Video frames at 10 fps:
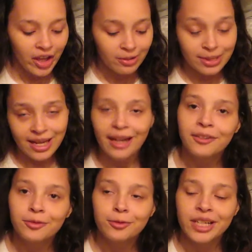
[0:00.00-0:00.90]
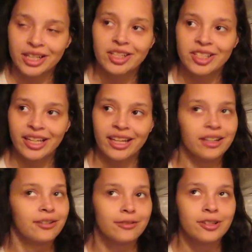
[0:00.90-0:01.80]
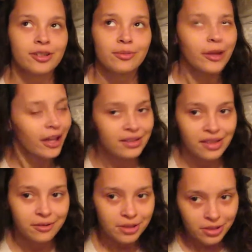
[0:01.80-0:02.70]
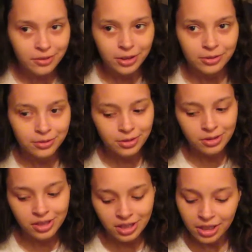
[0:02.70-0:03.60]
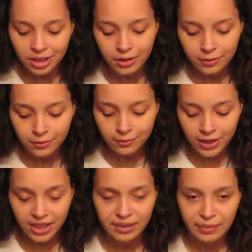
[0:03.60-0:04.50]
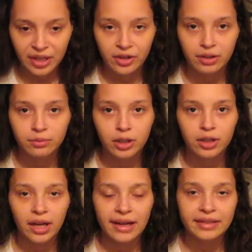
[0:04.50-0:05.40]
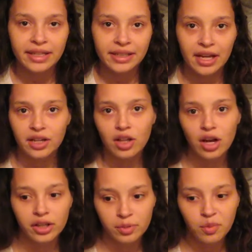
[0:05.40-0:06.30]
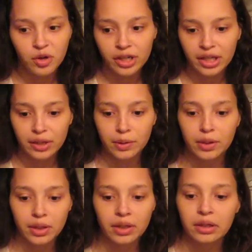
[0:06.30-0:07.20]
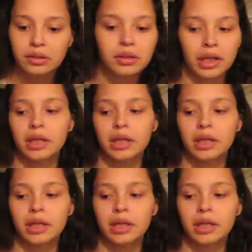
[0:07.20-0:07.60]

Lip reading: It was kind of weird to get used to because I was so used to feeding my grandpa at 9 o'clock in the morning and